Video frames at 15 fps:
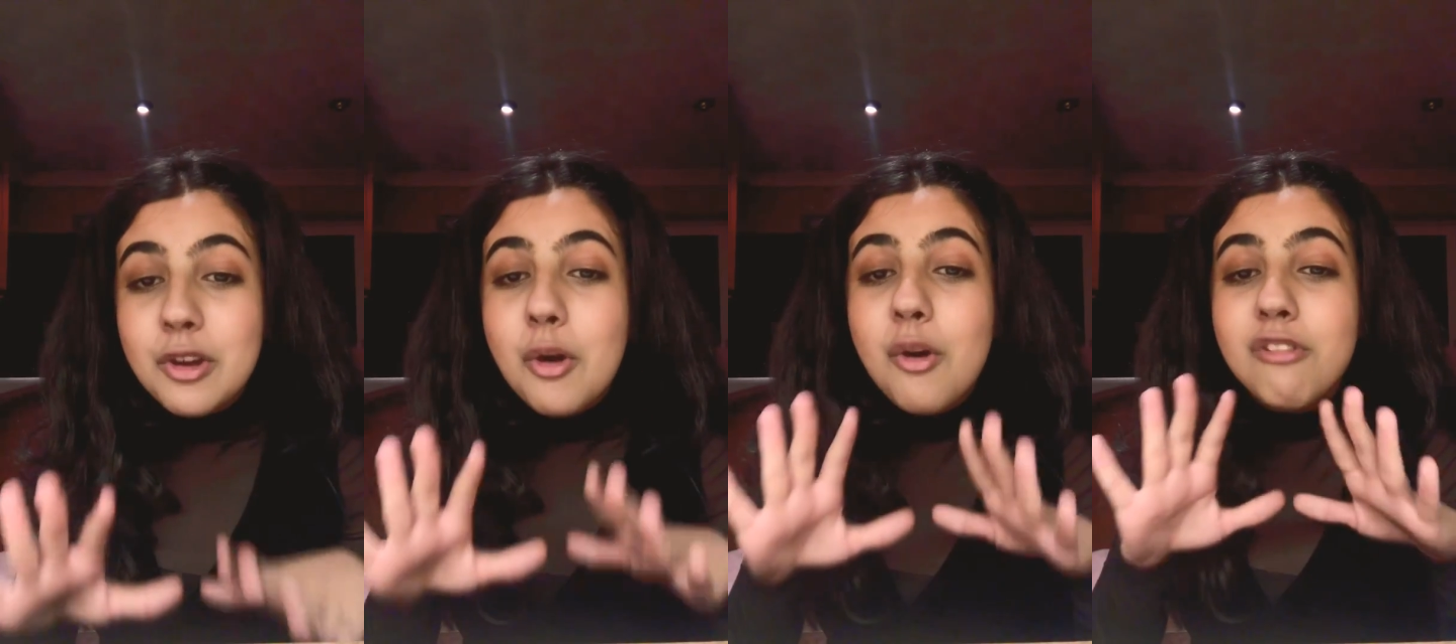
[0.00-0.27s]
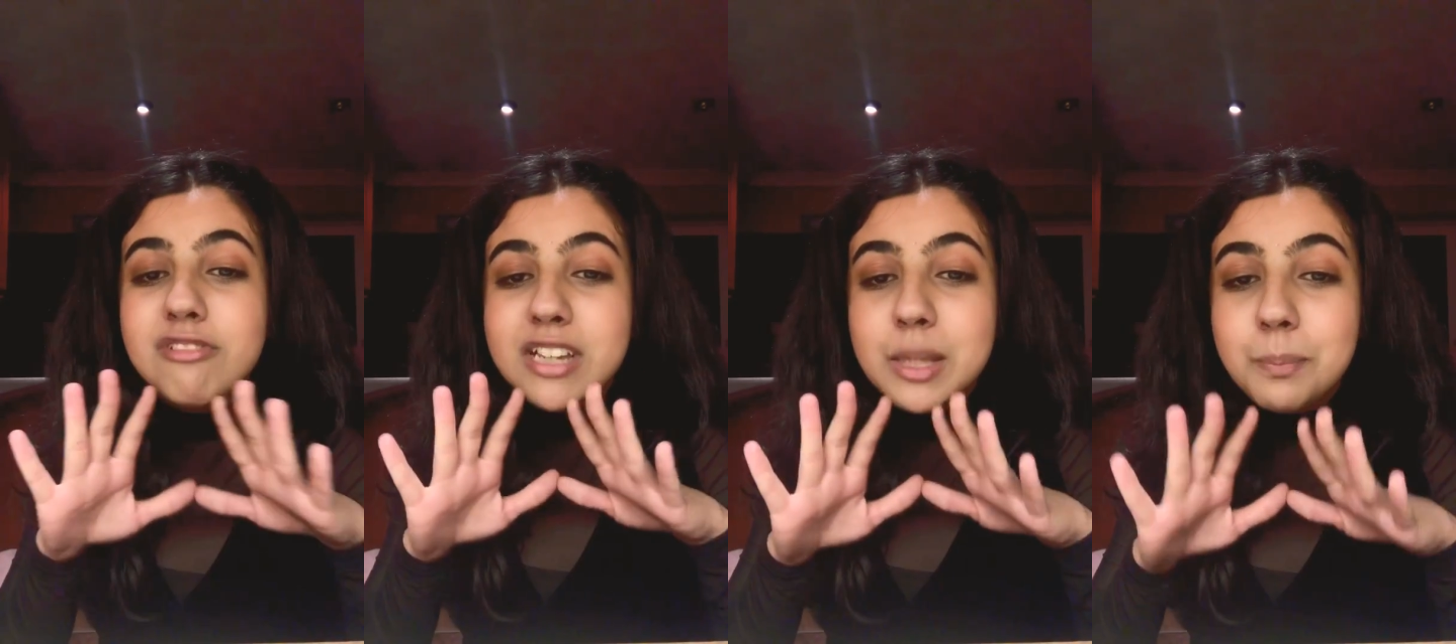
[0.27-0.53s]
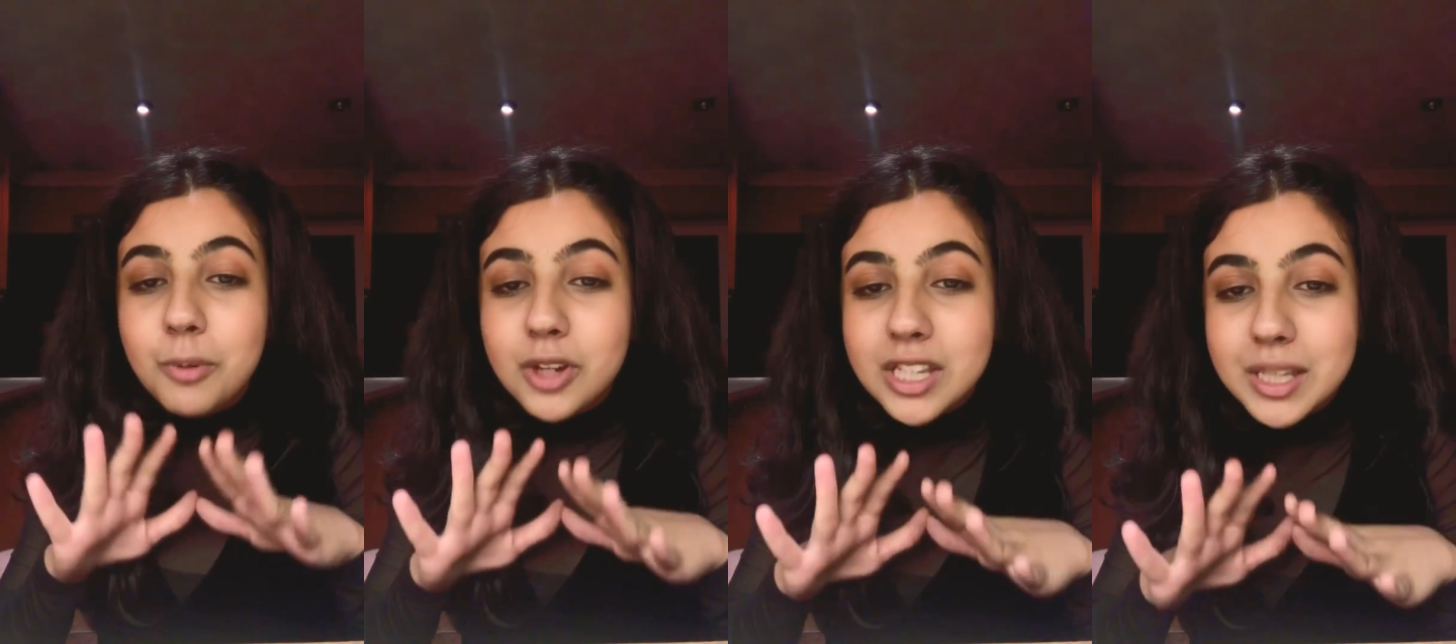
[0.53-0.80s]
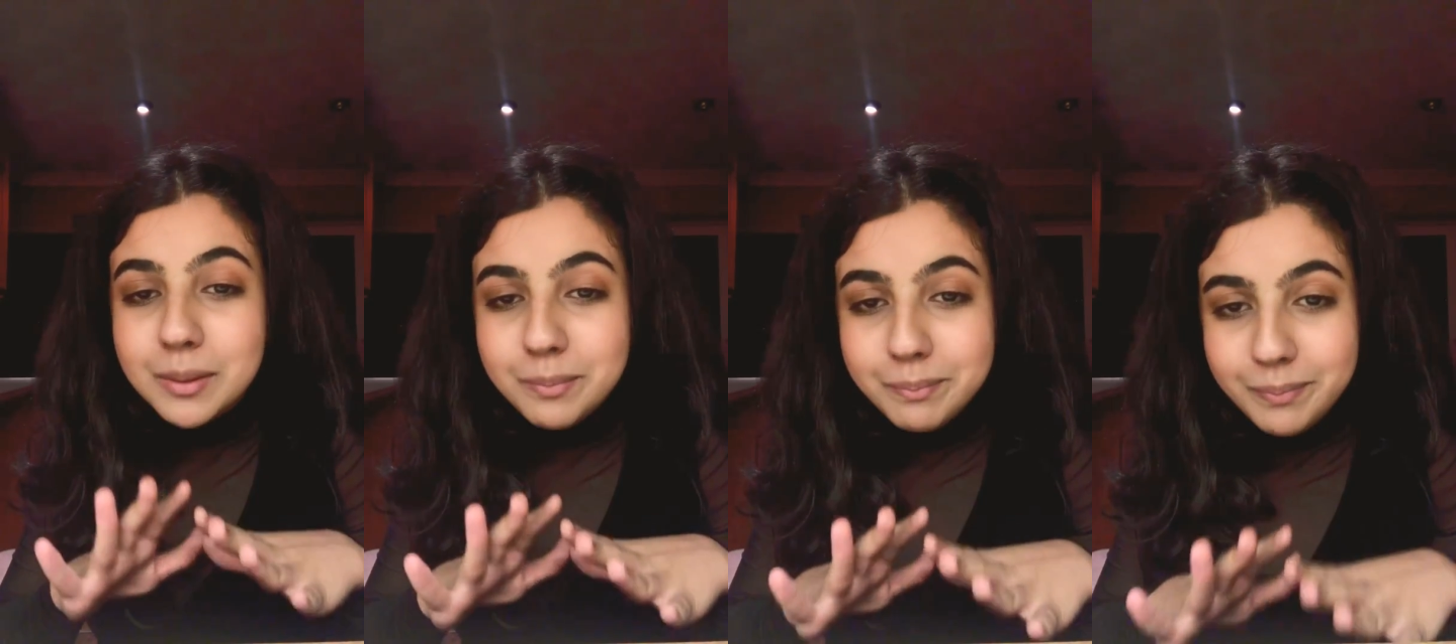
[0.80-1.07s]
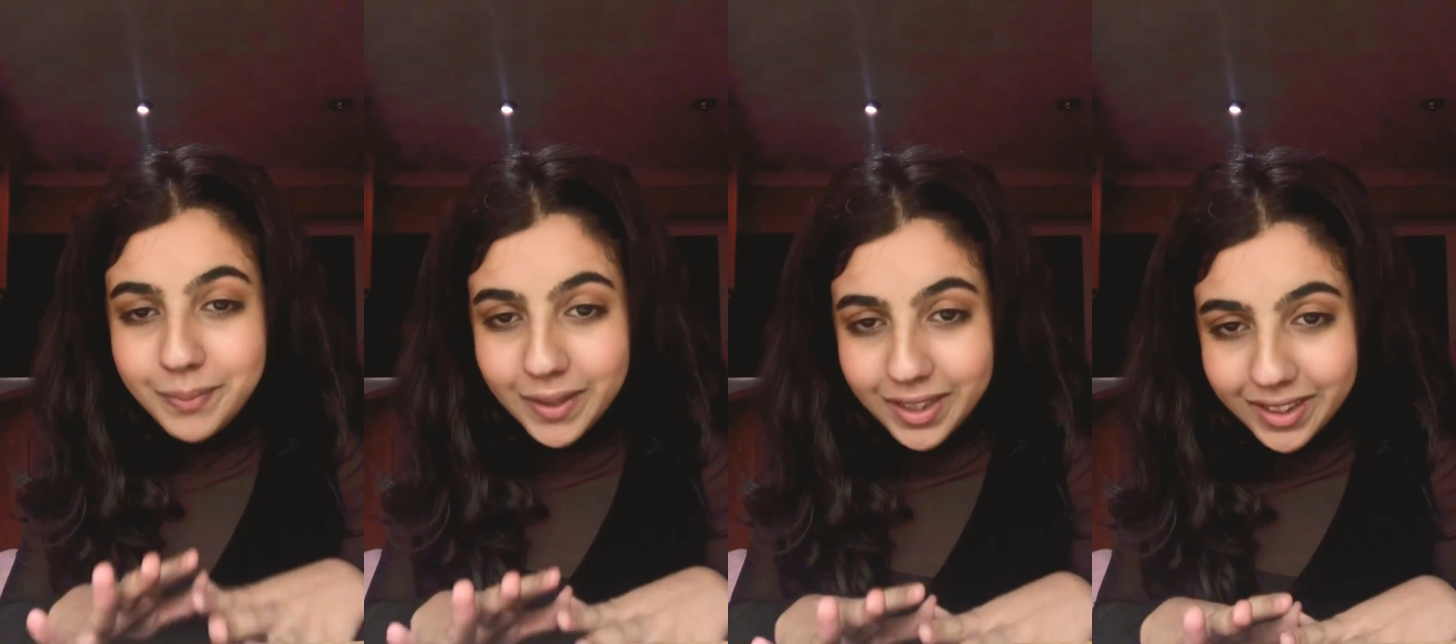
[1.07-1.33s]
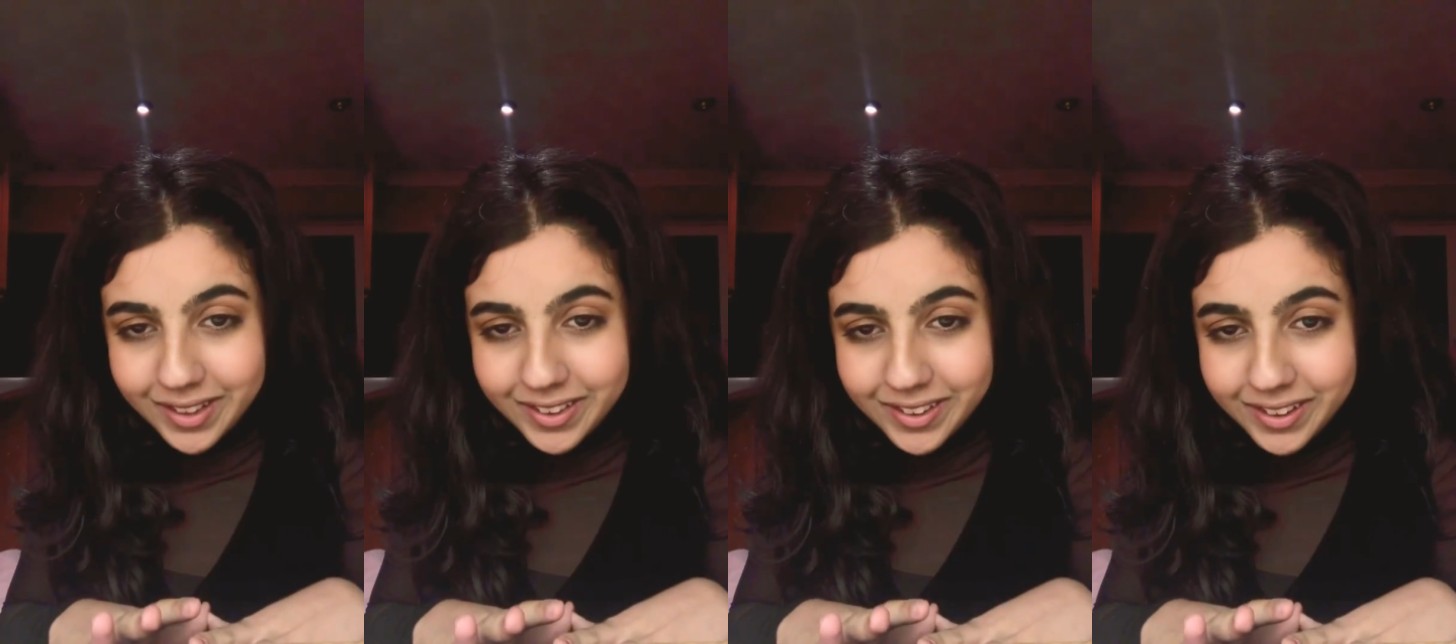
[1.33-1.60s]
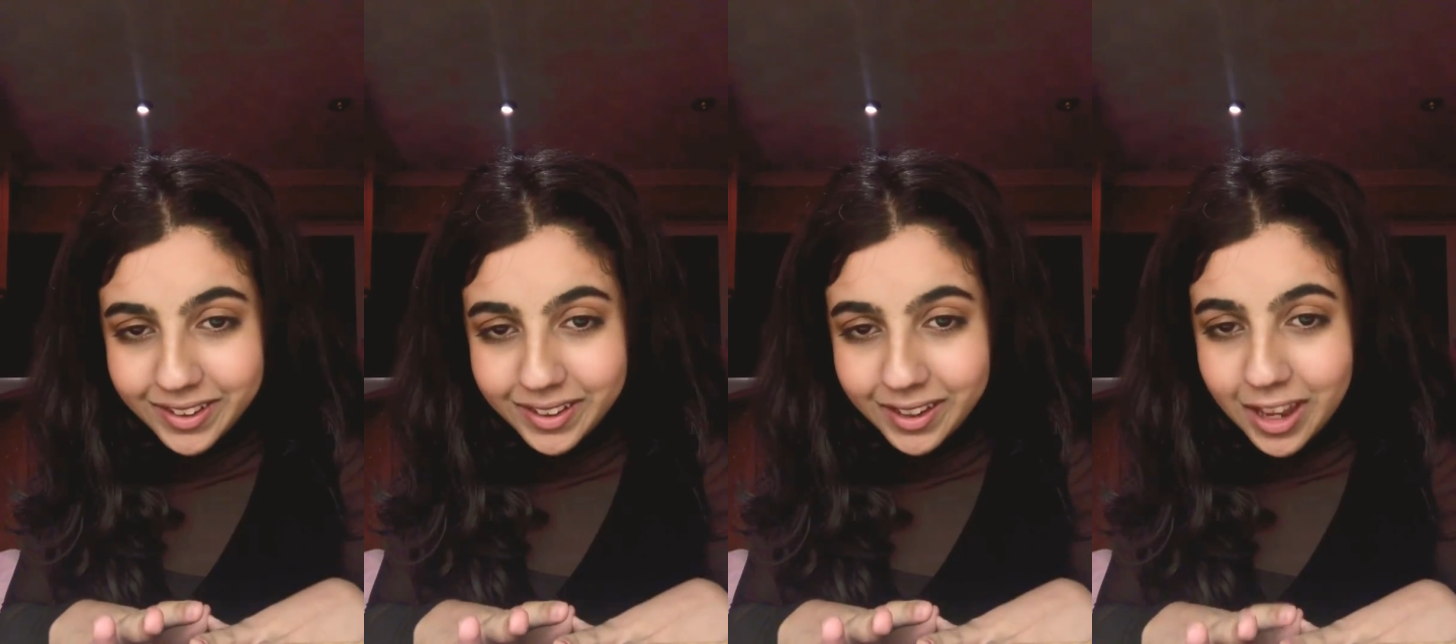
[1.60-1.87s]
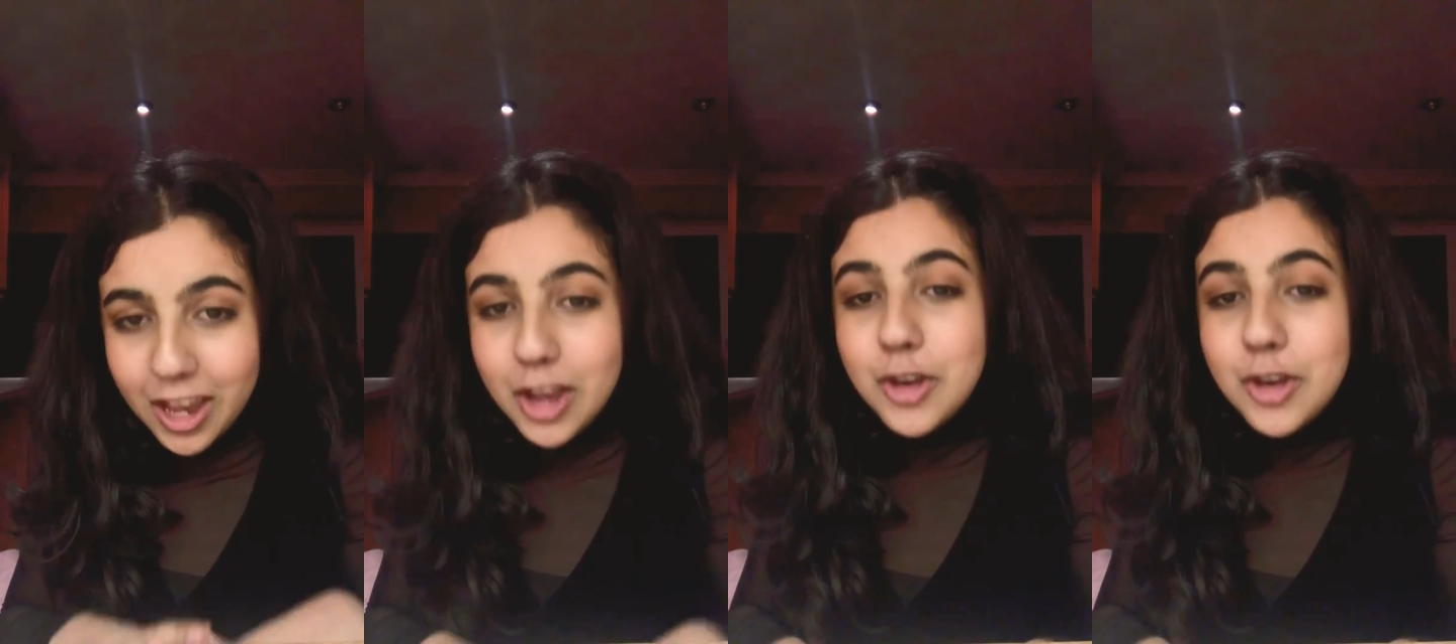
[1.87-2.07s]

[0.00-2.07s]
or responsibility